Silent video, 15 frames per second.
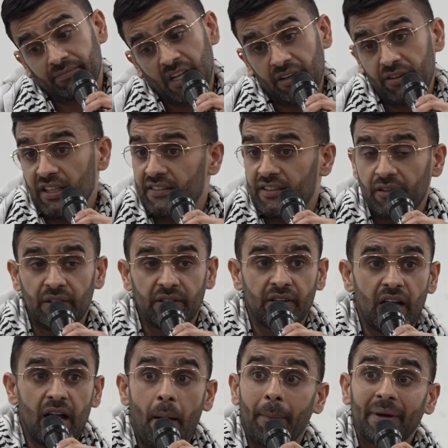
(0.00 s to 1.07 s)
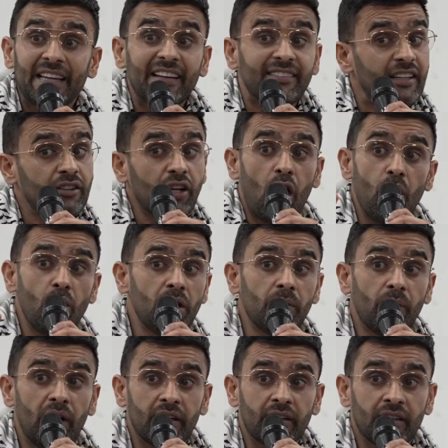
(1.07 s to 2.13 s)
It is. But that's not the only
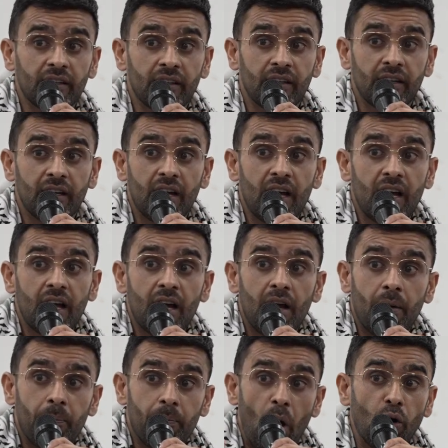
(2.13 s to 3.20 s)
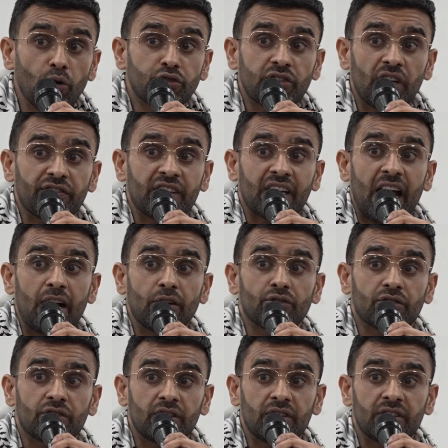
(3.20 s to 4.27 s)
one. Most of the
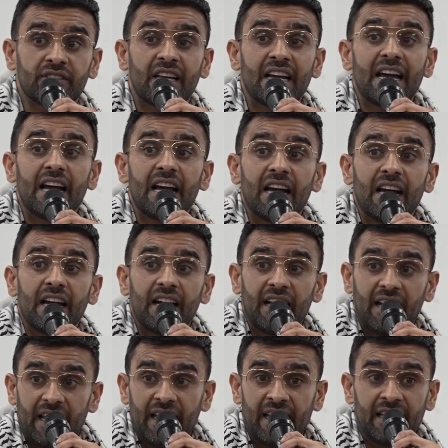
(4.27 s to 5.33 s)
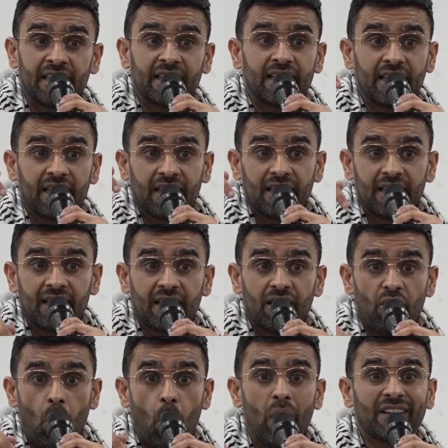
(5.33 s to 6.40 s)
councils in
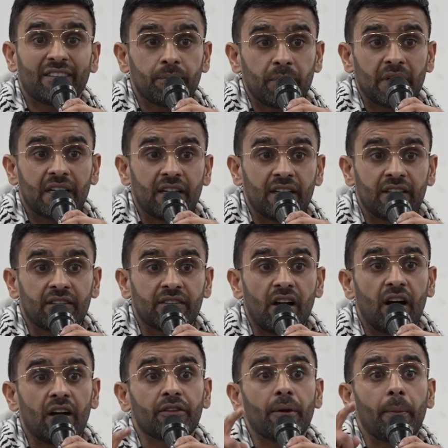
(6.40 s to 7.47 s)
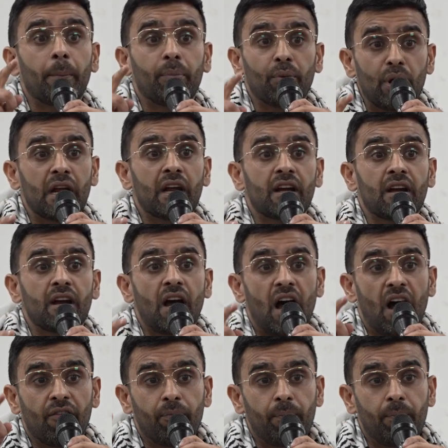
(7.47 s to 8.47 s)
West Midlands are on the brink of